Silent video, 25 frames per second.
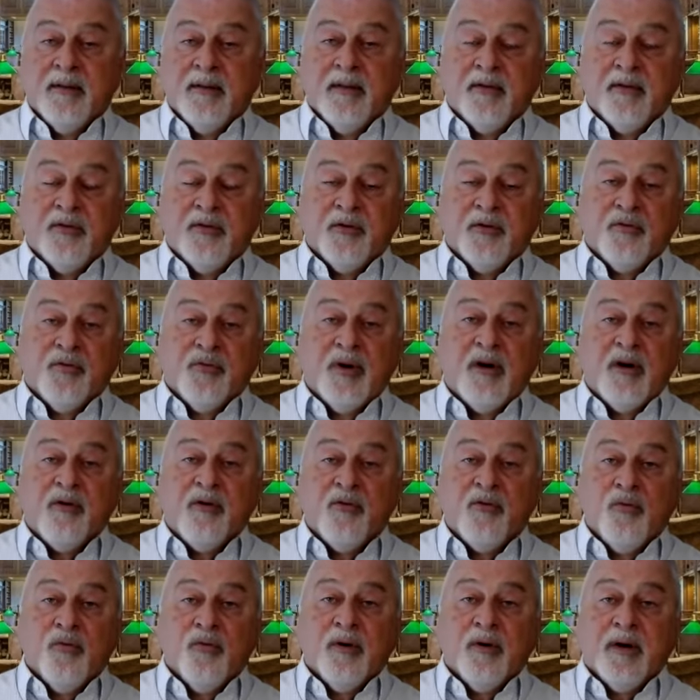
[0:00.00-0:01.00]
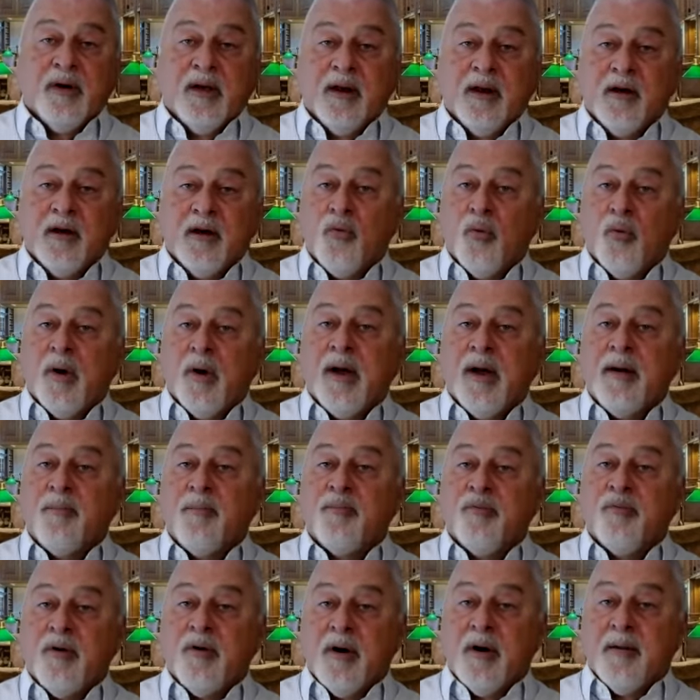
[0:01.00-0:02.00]
that the trial court had
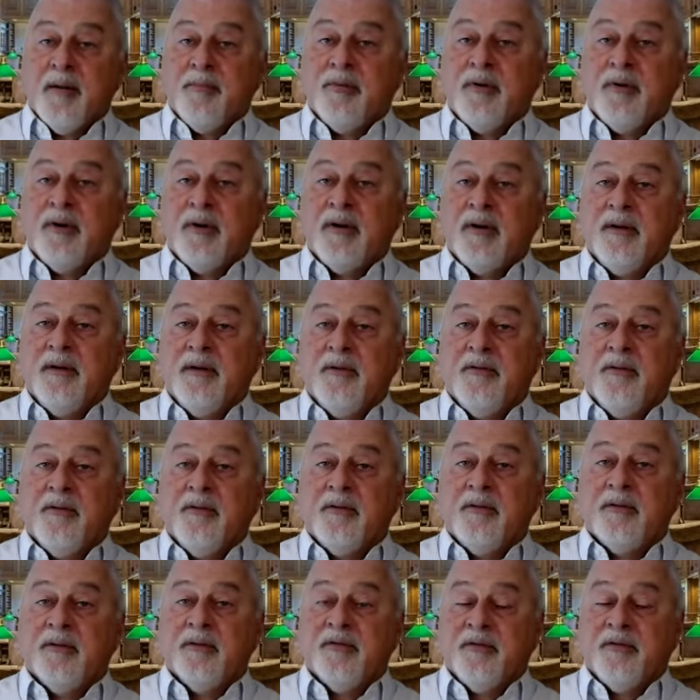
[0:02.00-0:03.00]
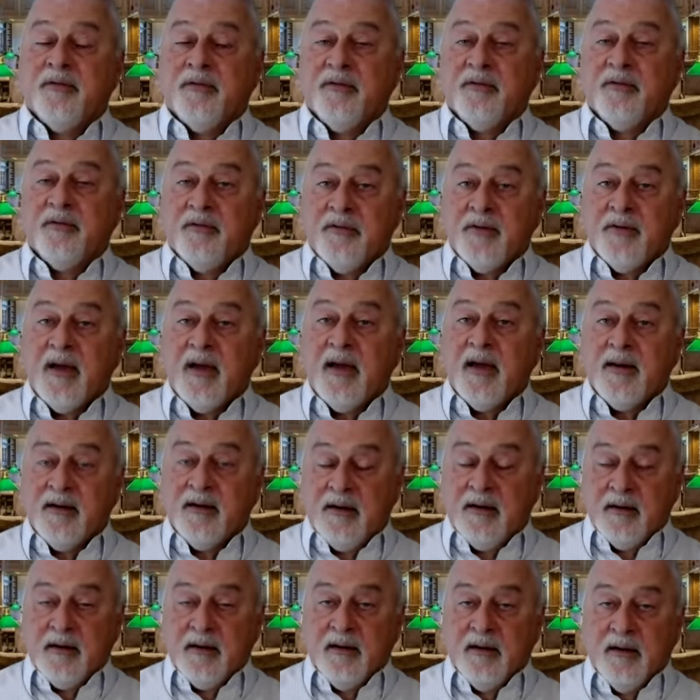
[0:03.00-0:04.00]
quite properly
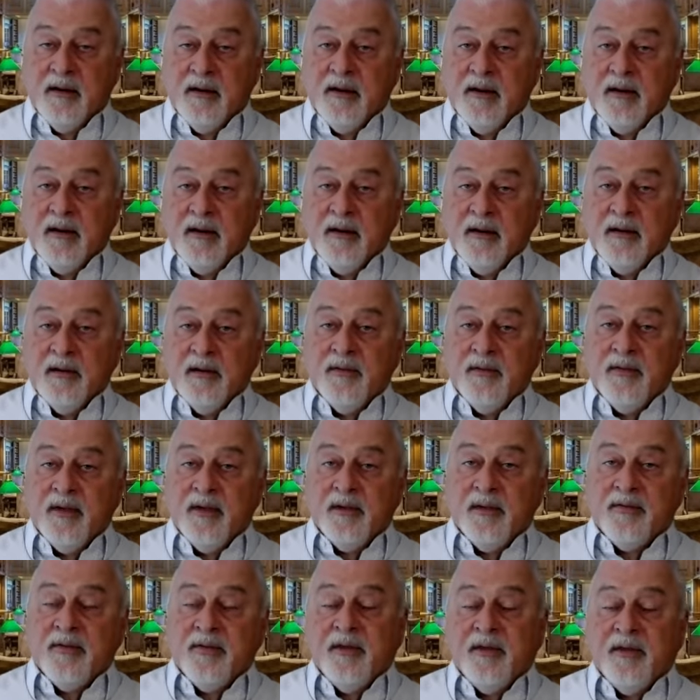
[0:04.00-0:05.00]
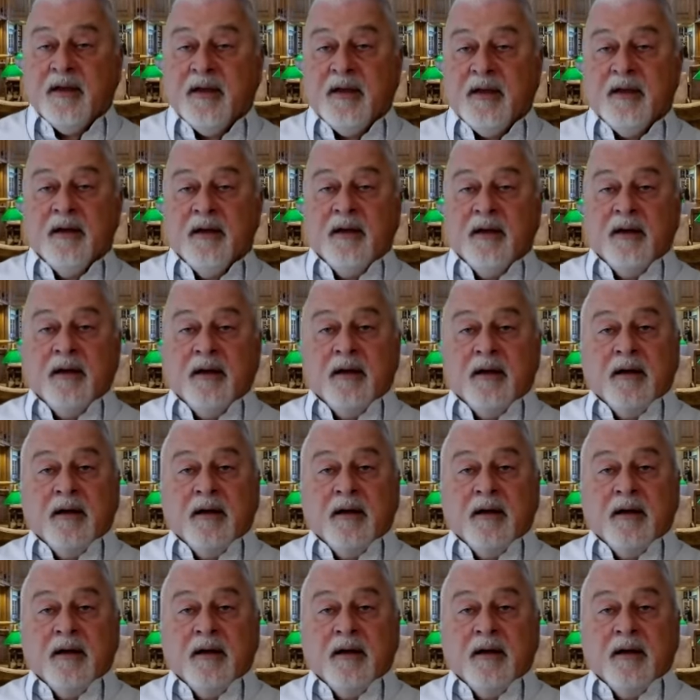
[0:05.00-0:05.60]
decided that the